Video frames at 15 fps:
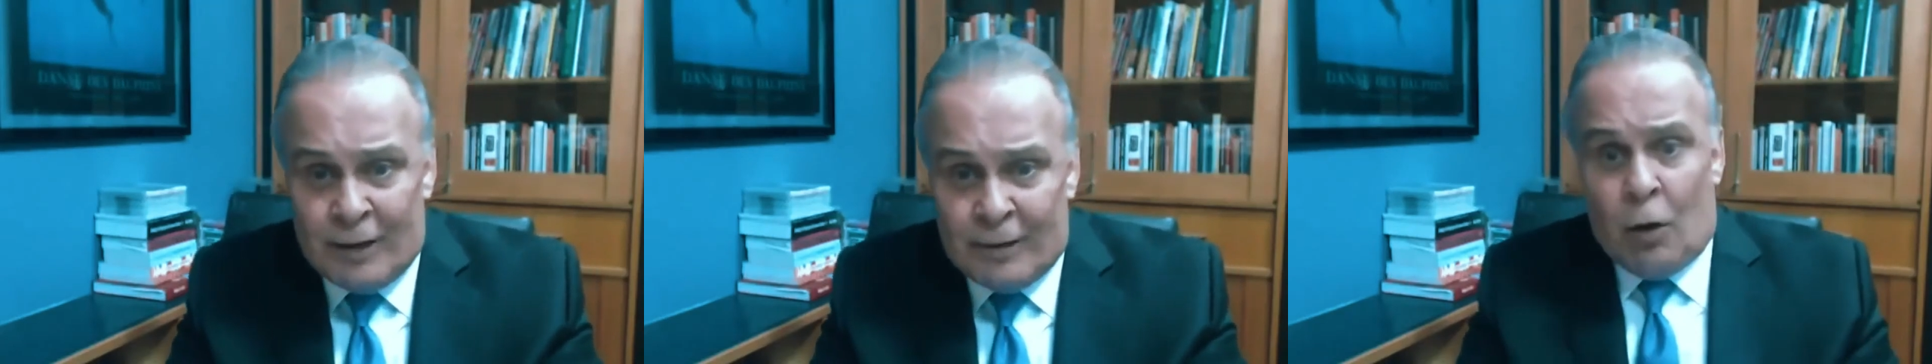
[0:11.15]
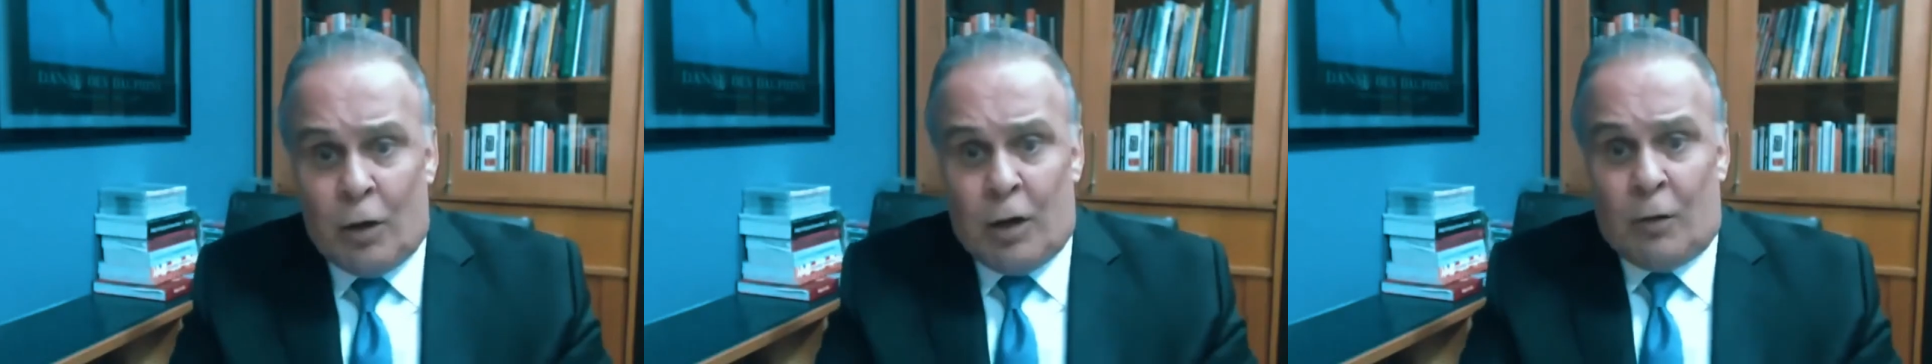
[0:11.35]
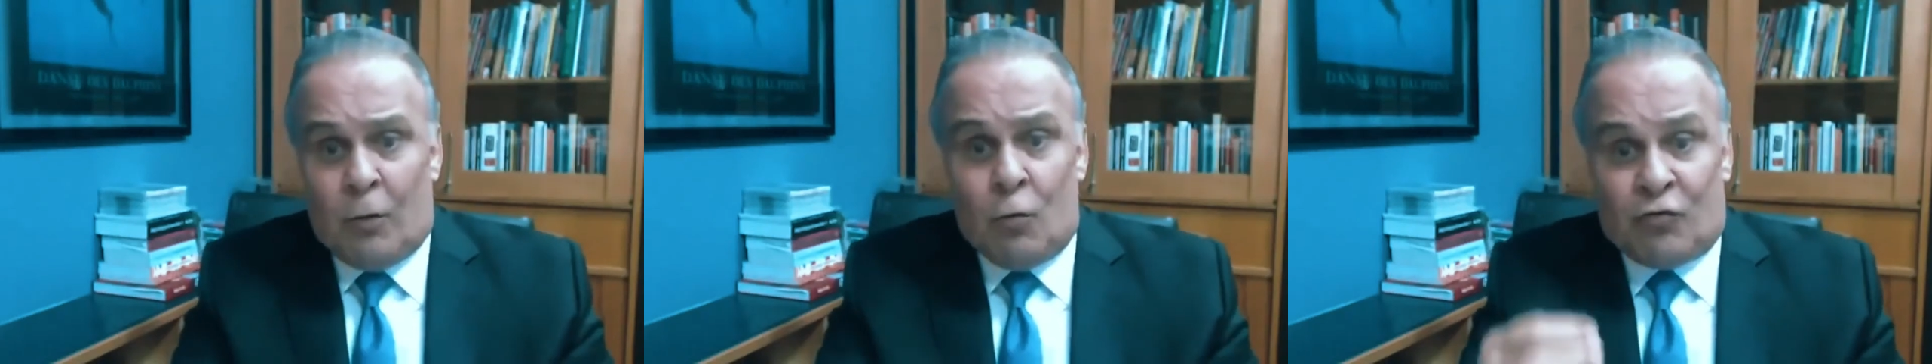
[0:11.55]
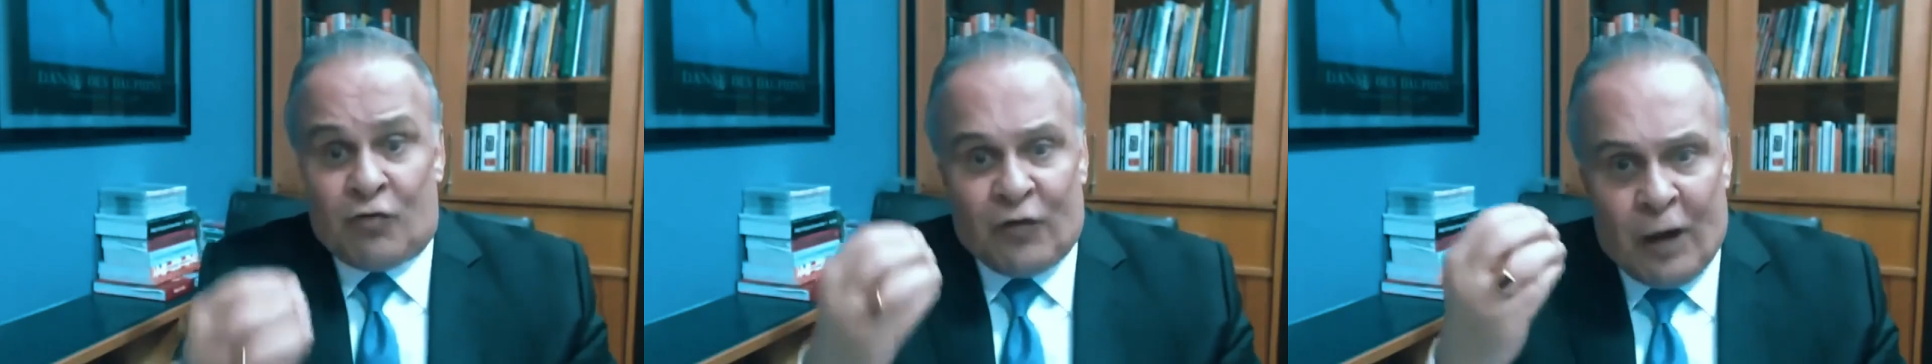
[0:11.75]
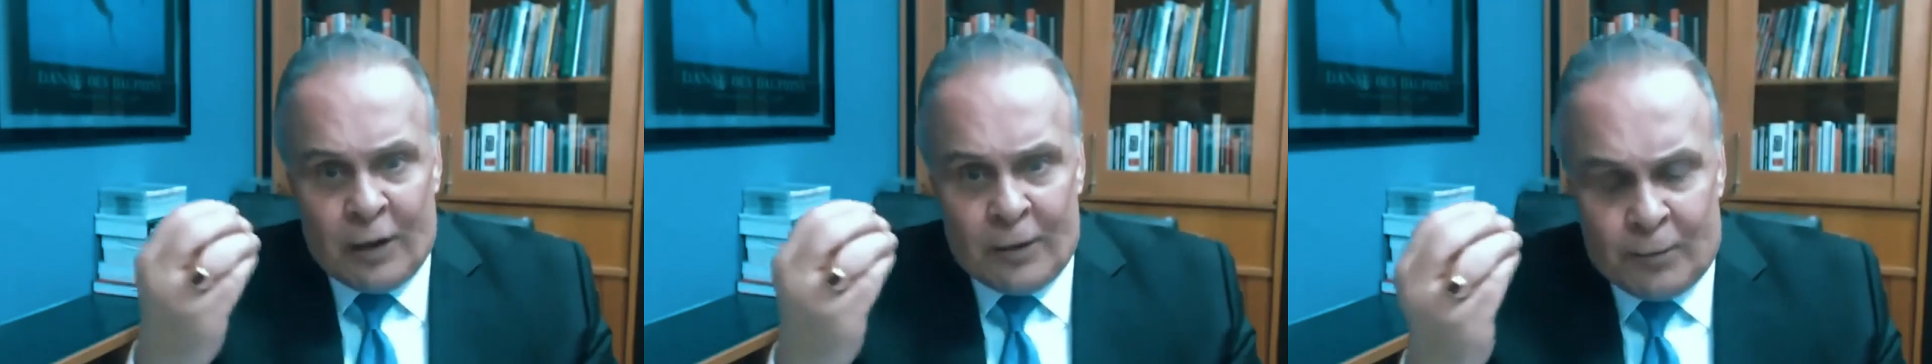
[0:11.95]
Look,
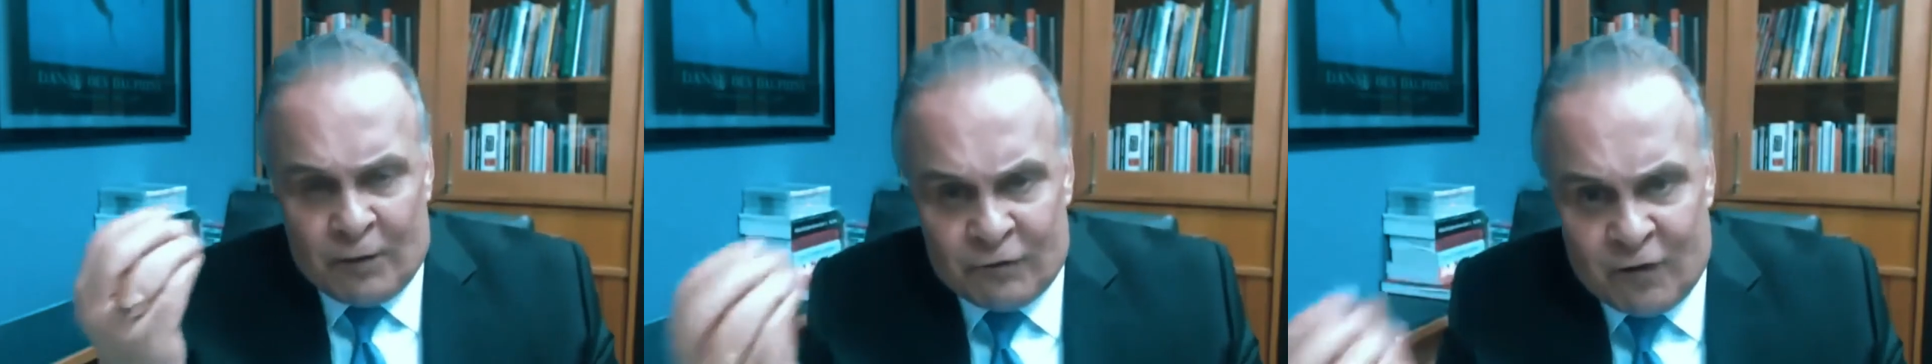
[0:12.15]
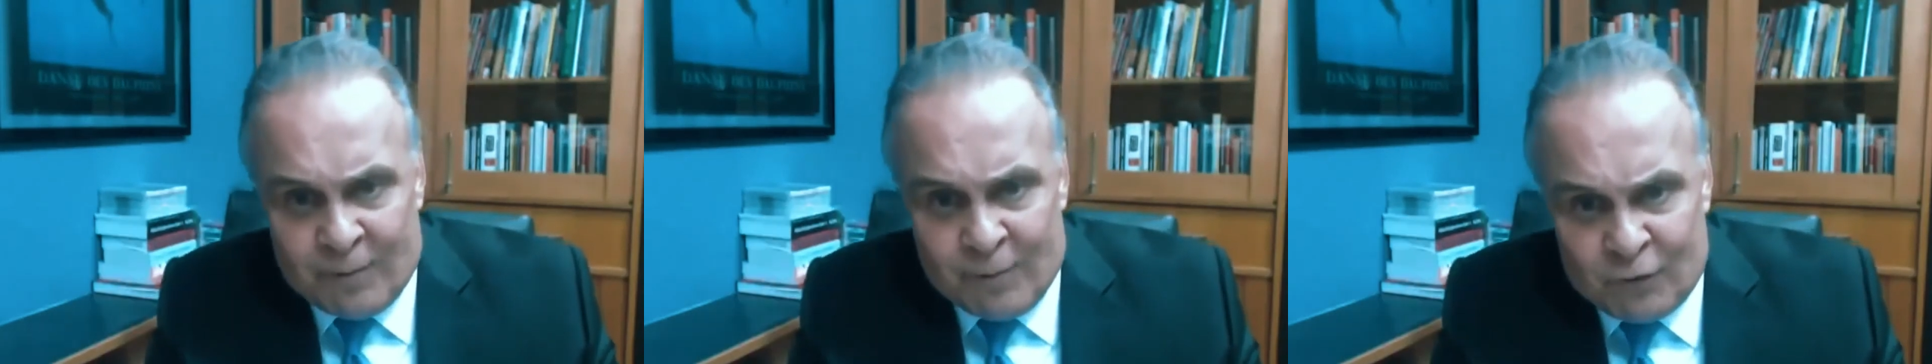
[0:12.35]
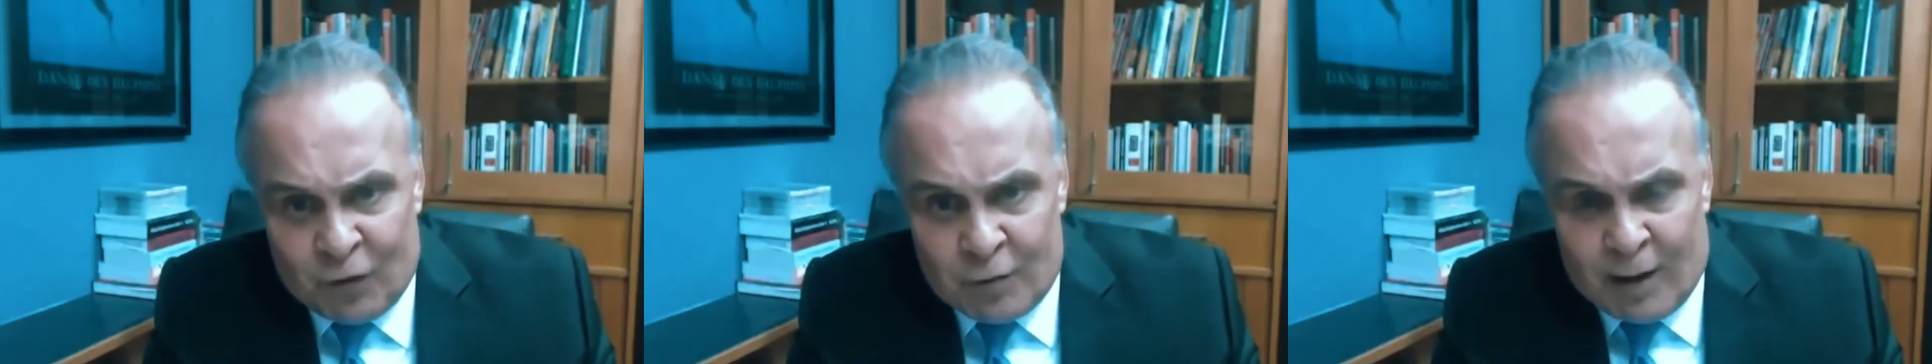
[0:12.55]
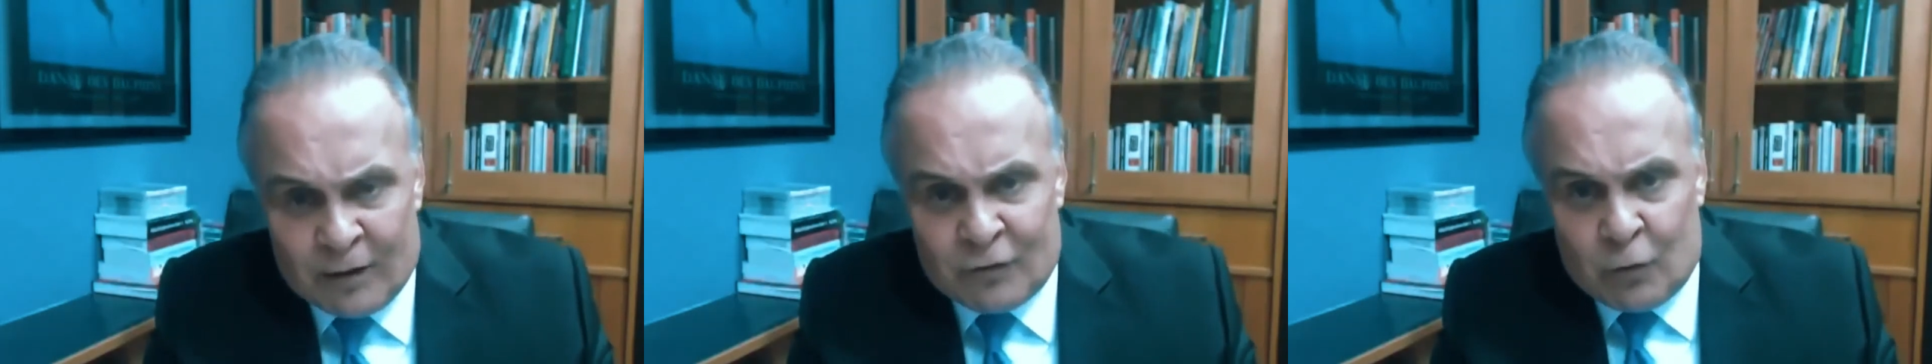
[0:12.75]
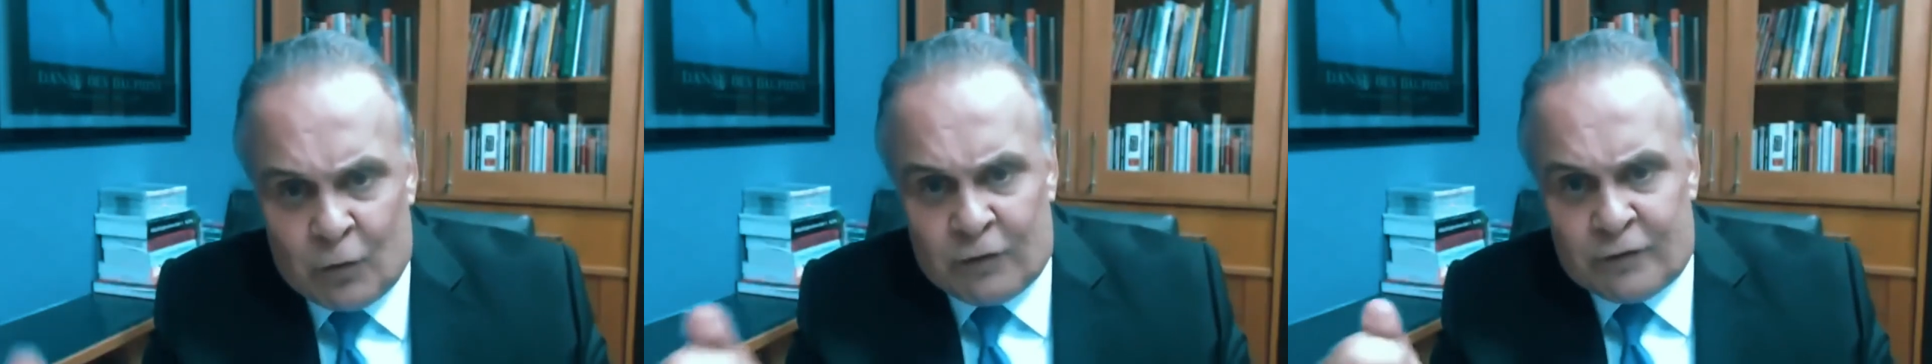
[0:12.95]
the brain is made
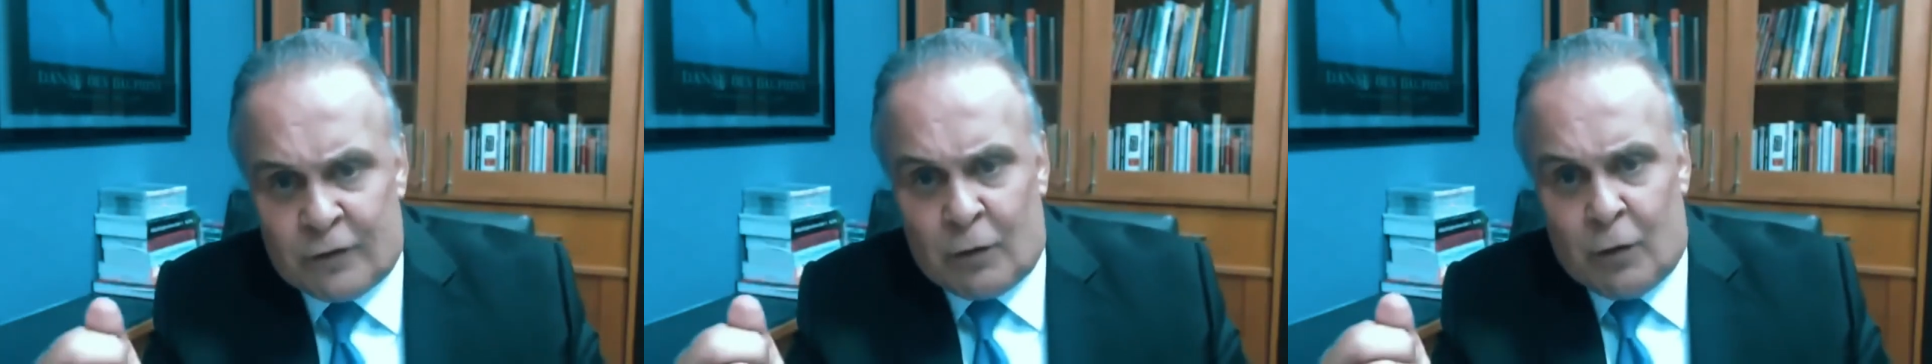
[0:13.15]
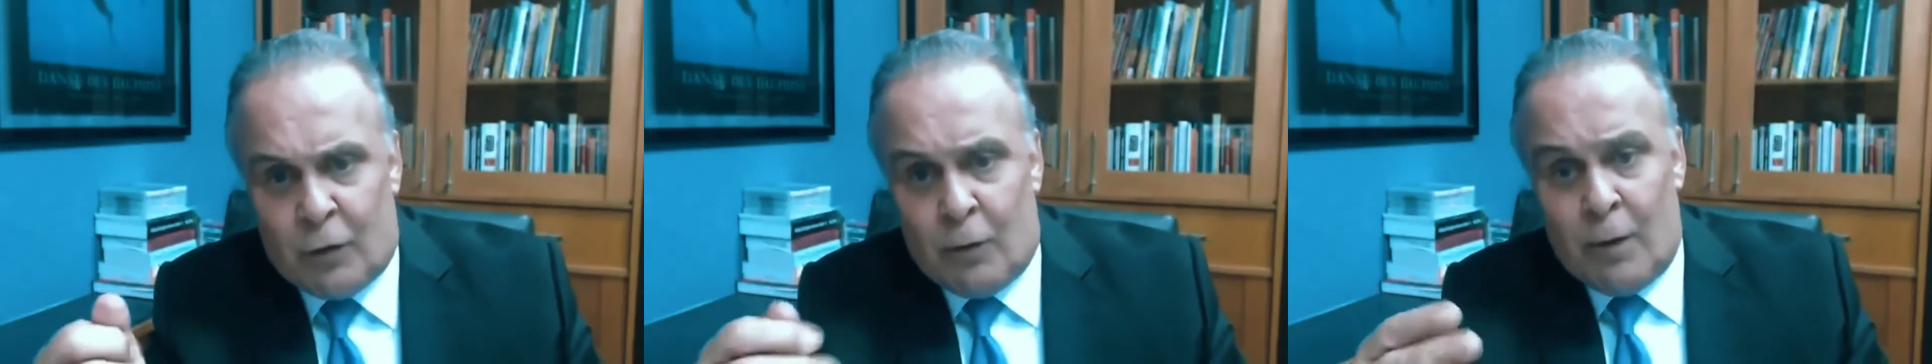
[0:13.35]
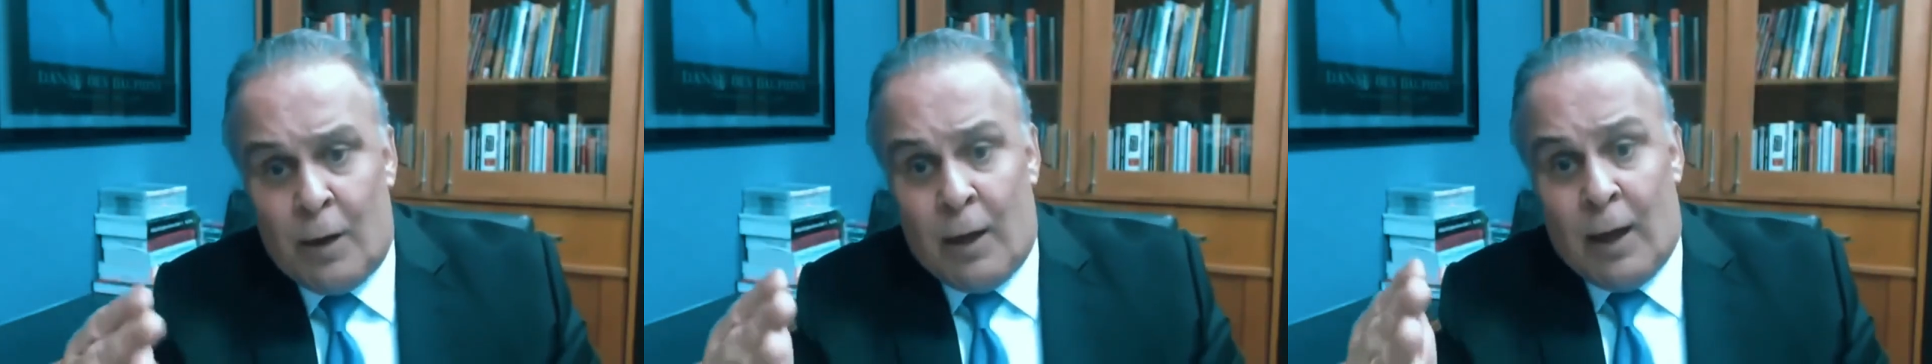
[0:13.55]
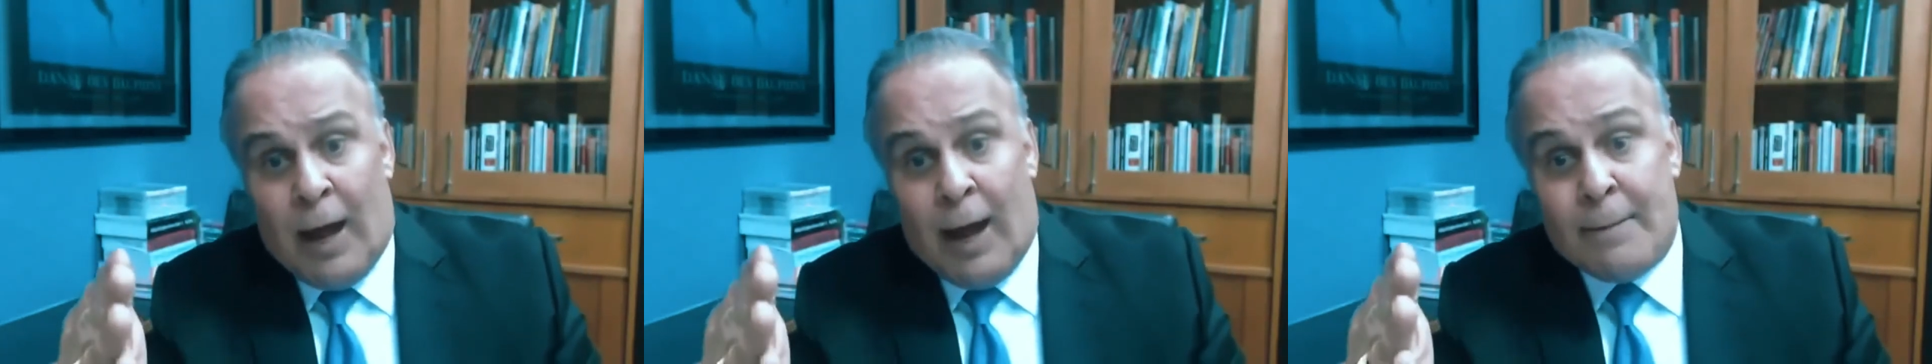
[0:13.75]
of cholesterol.